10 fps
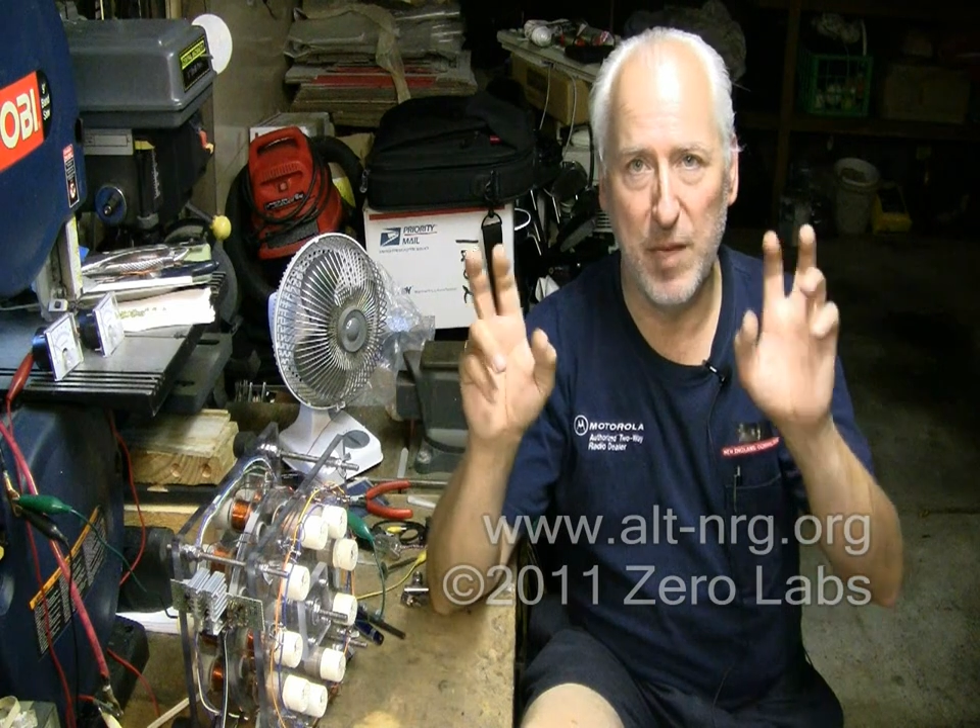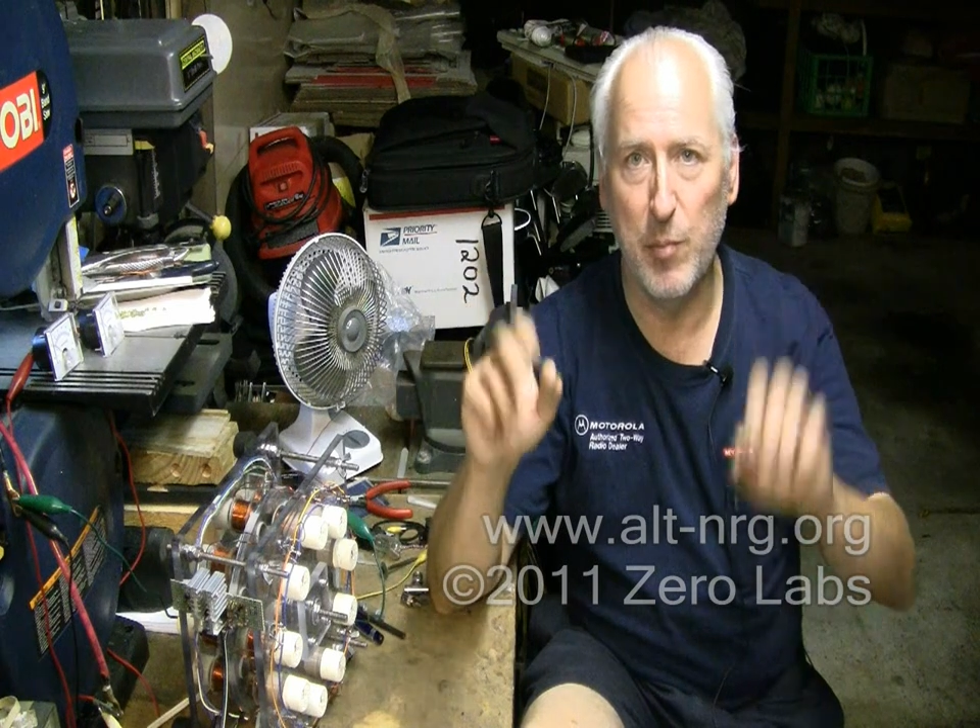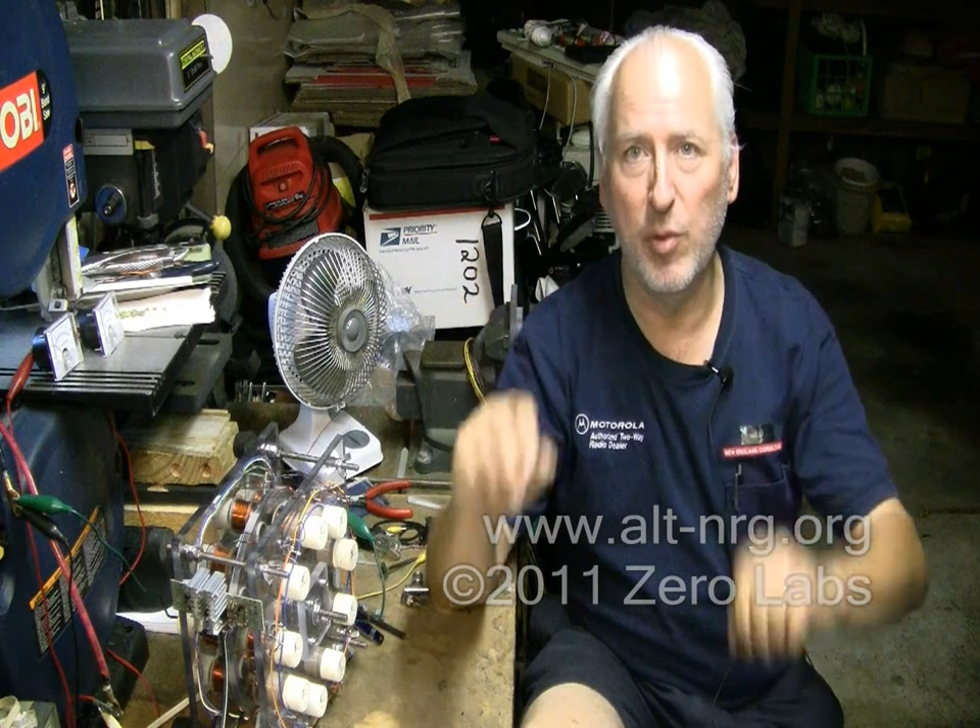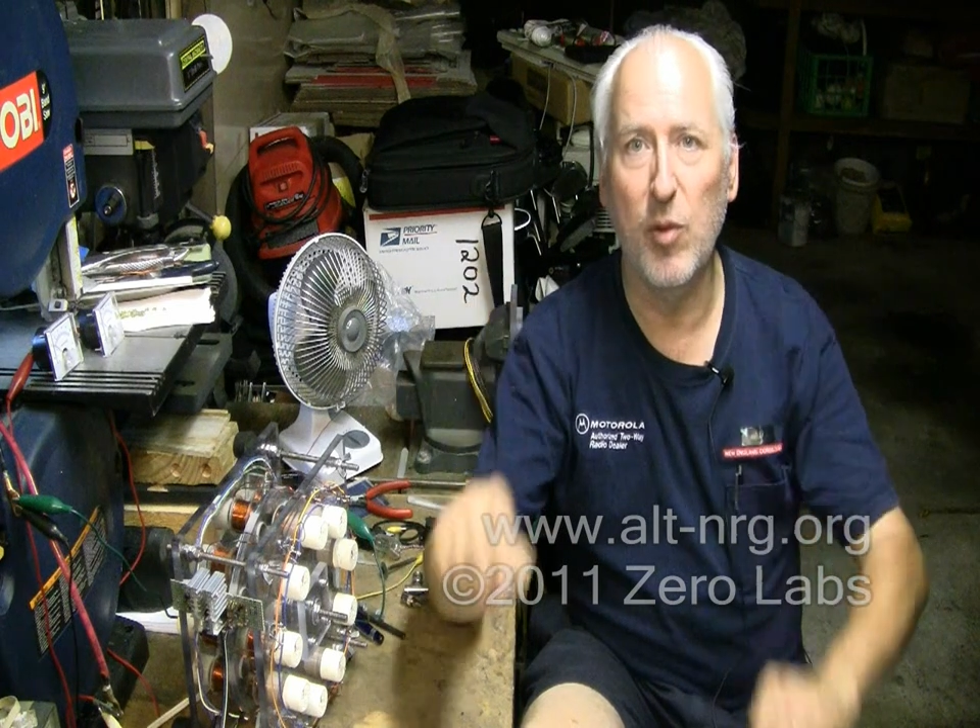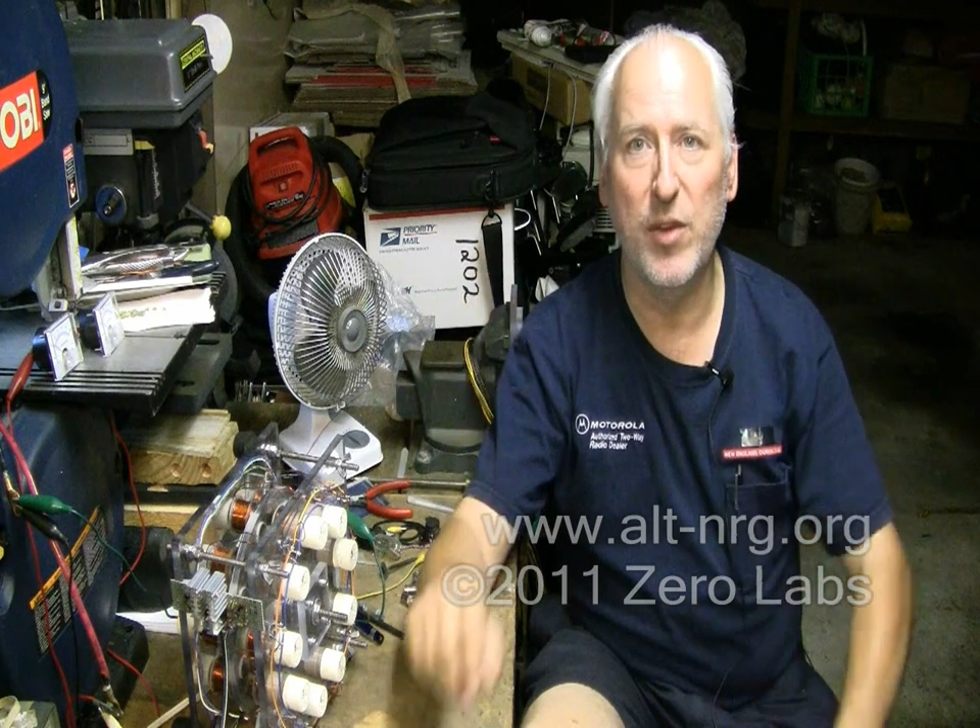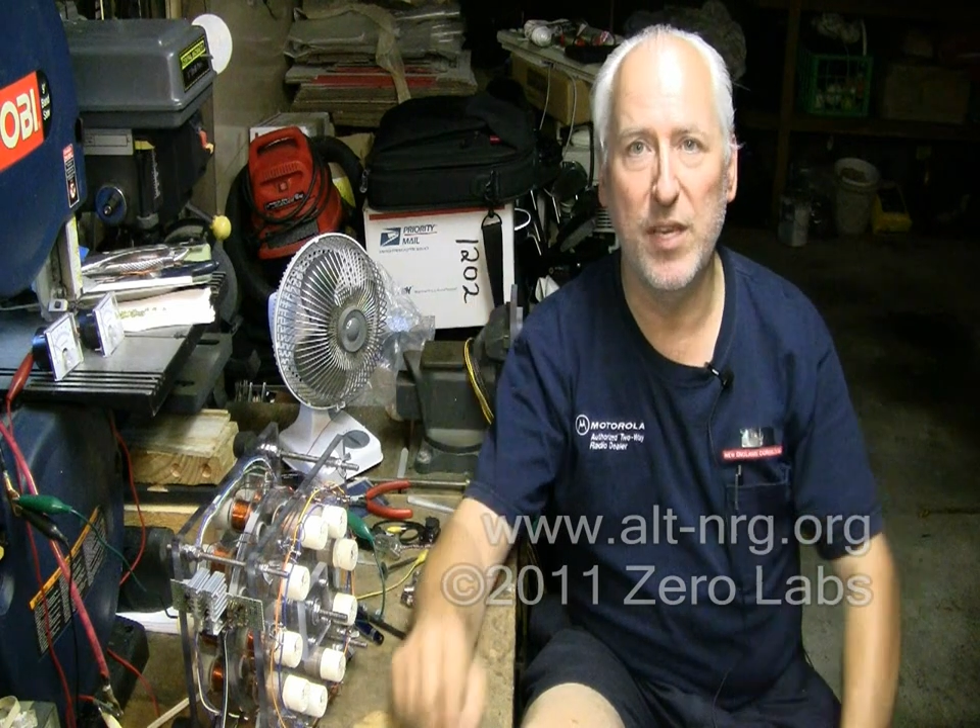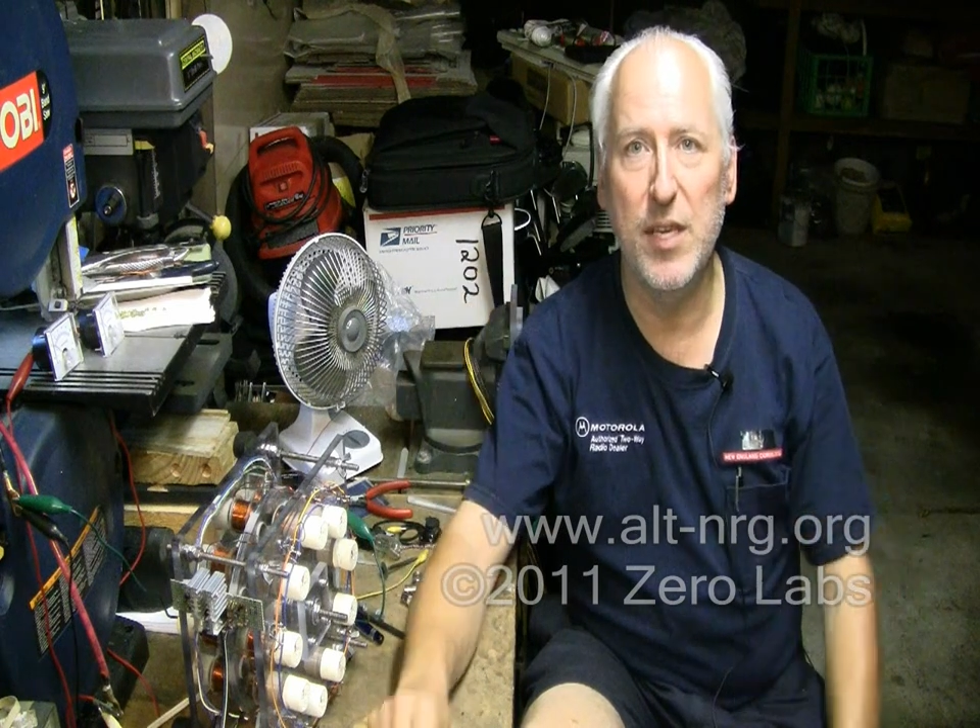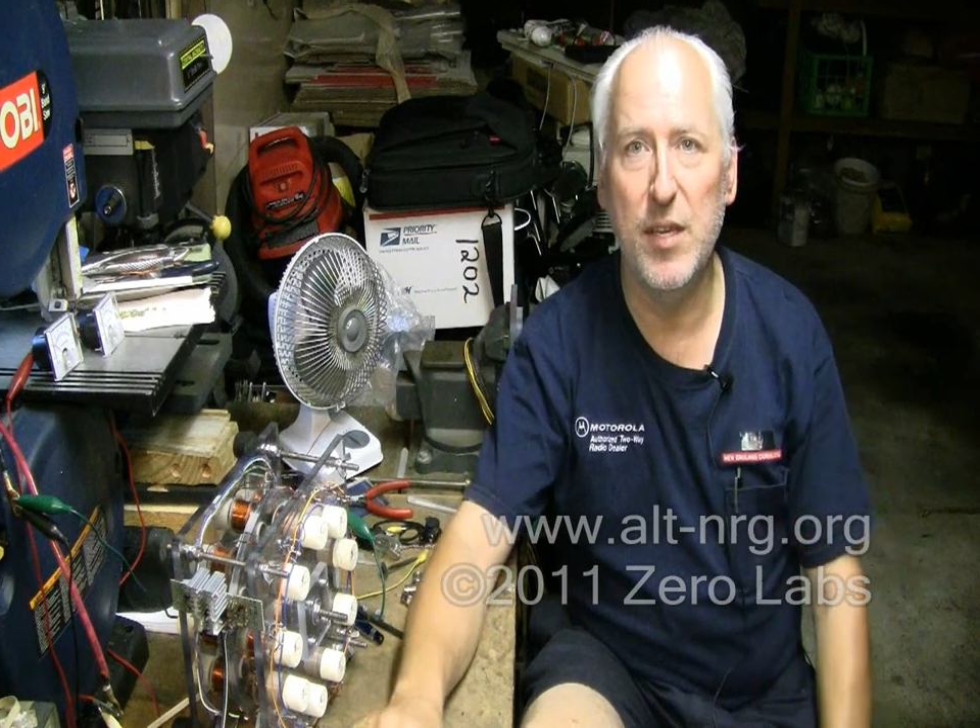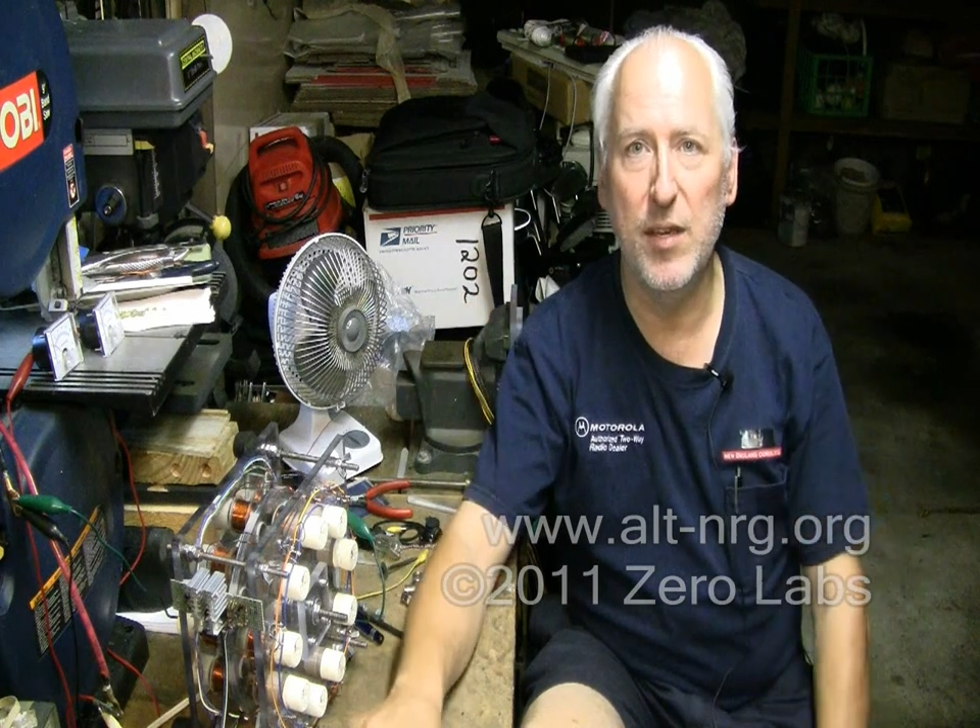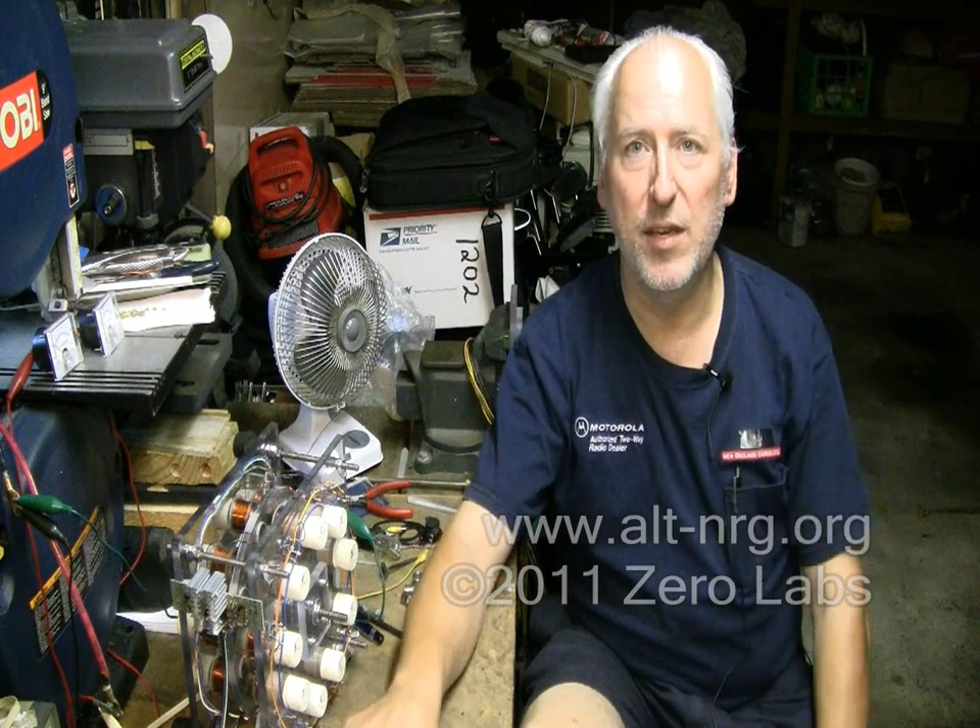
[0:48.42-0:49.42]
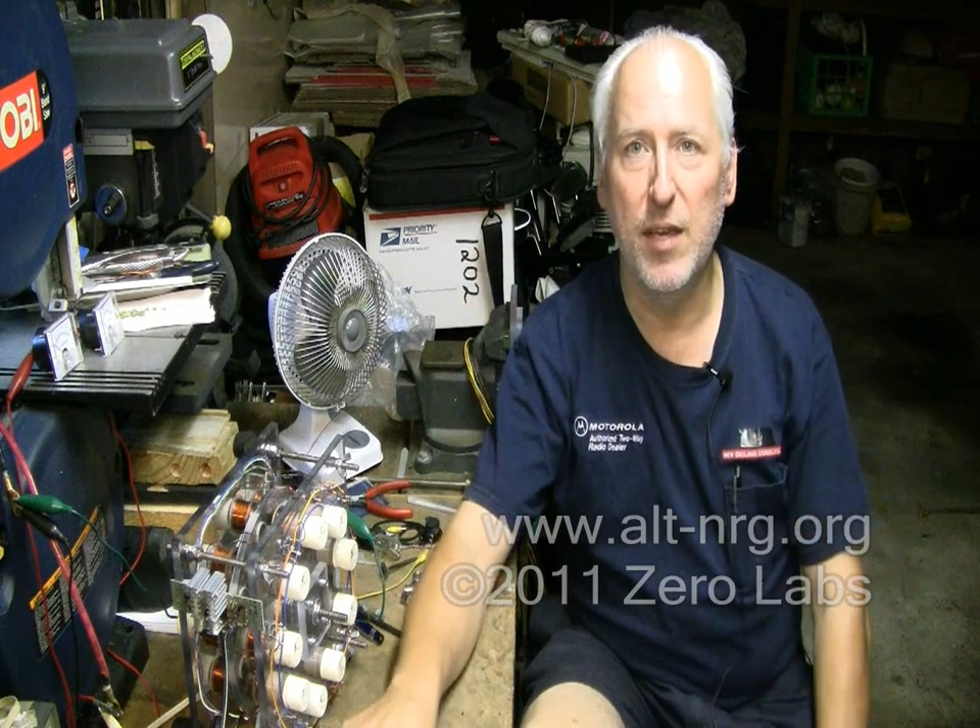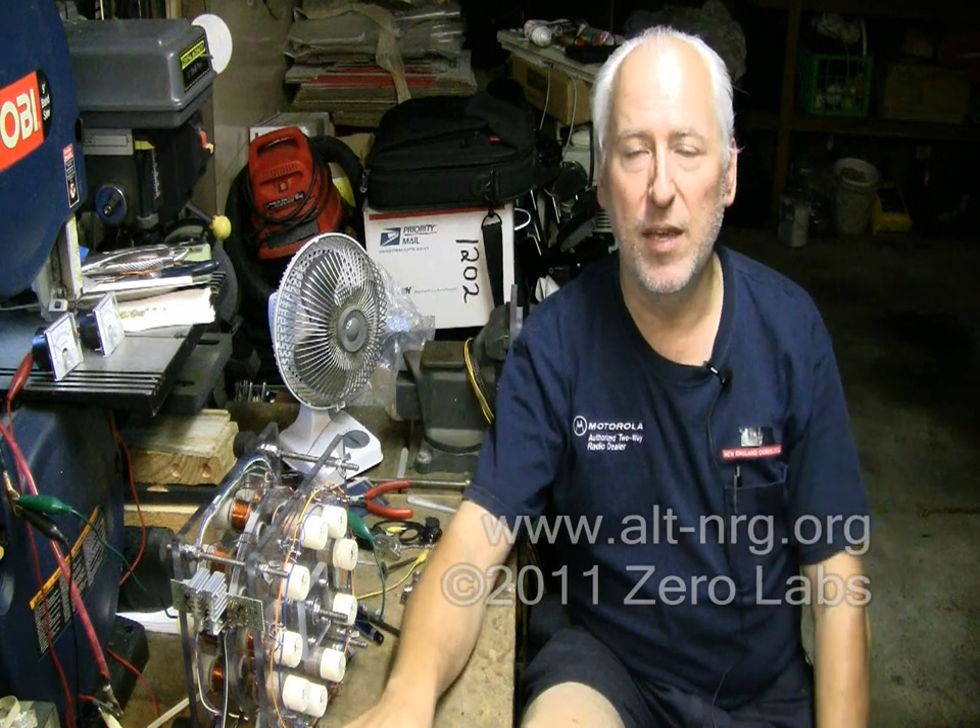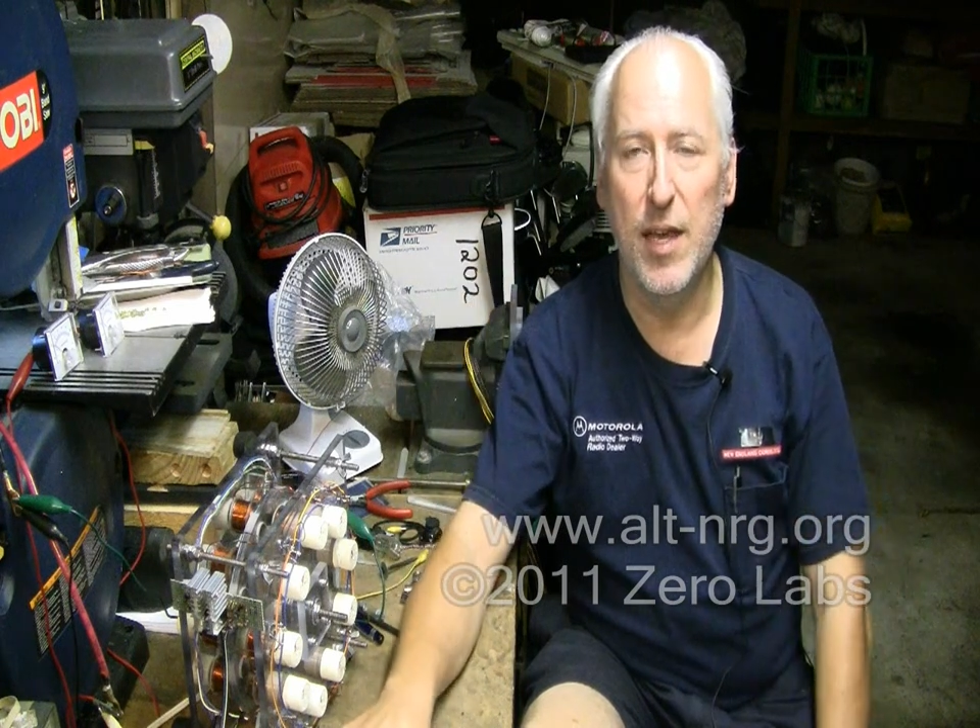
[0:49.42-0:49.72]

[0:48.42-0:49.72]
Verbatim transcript: employee,